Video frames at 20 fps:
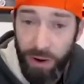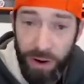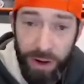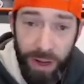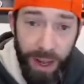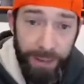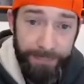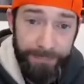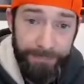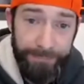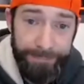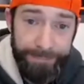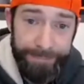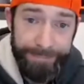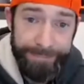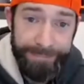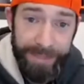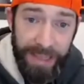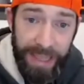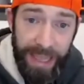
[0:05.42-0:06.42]
up
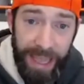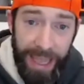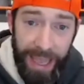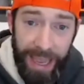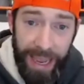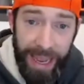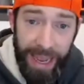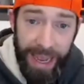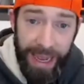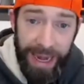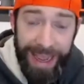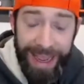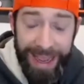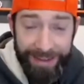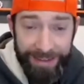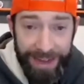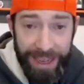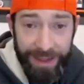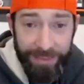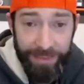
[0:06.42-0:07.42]
and I
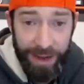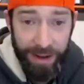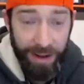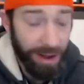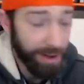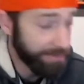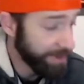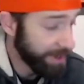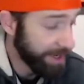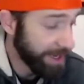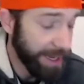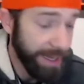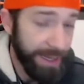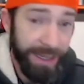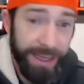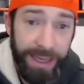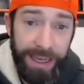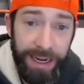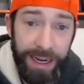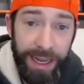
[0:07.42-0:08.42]
haven't had my coffee
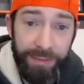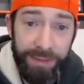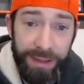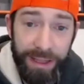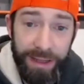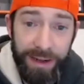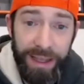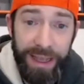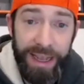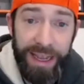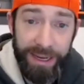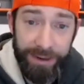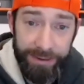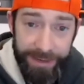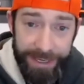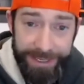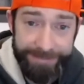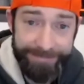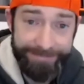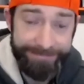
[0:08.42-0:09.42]
yet, and I'm a little
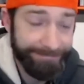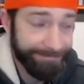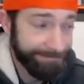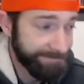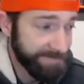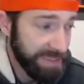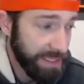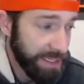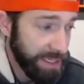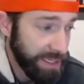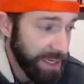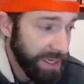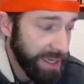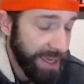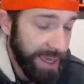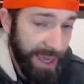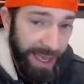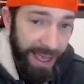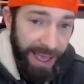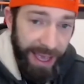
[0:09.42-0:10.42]
hangry.
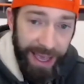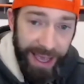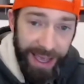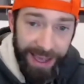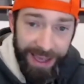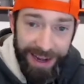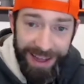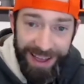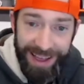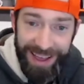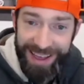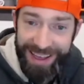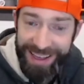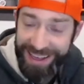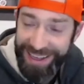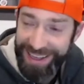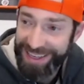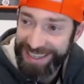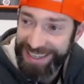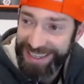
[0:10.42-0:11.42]
And,
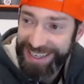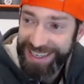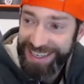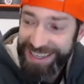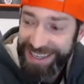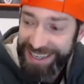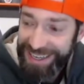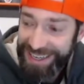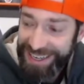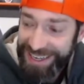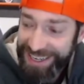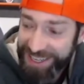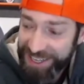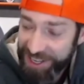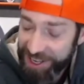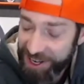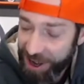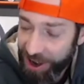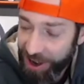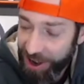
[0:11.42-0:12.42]

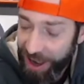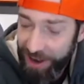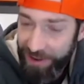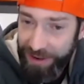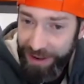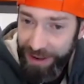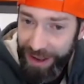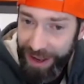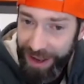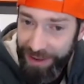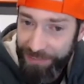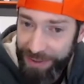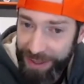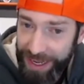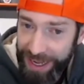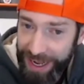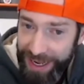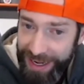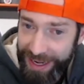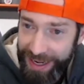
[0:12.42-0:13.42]
I play
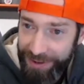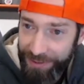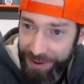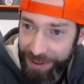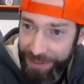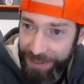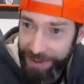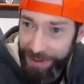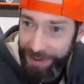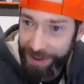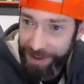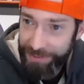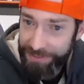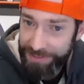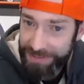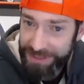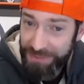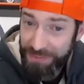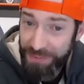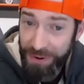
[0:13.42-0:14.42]
hockey with
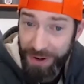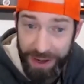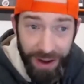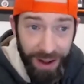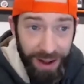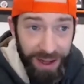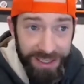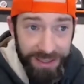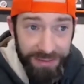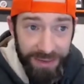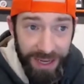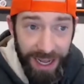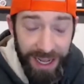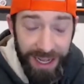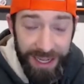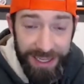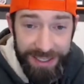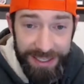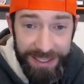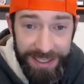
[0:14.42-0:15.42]
some pretty awesome
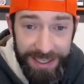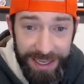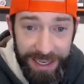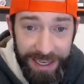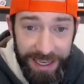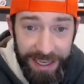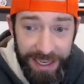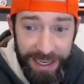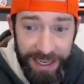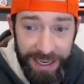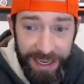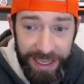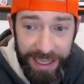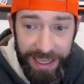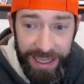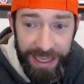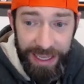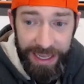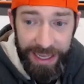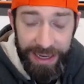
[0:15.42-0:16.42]
guys. And
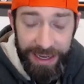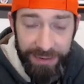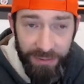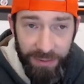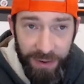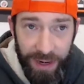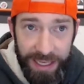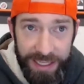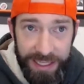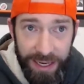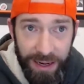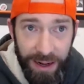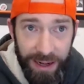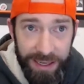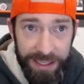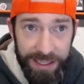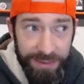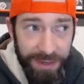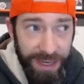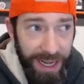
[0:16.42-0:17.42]
when I say
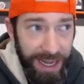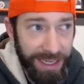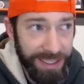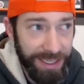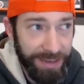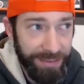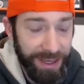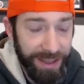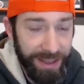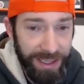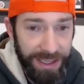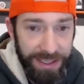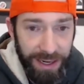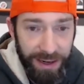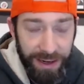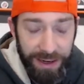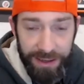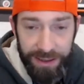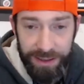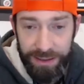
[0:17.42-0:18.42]
awesome guys, I mean, these
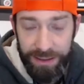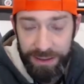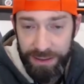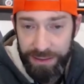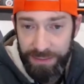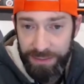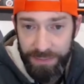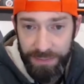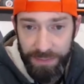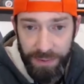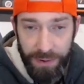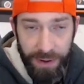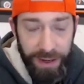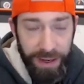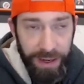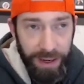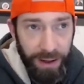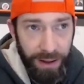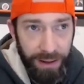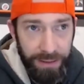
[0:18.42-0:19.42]
are
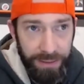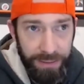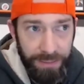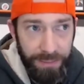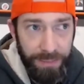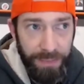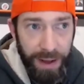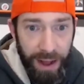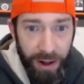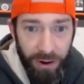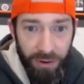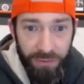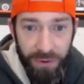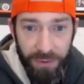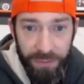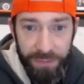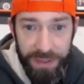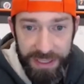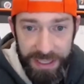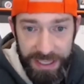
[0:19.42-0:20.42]
pretty powerful
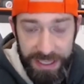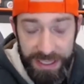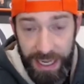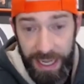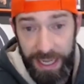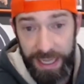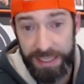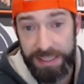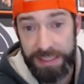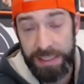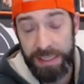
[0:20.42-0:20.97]
business guys.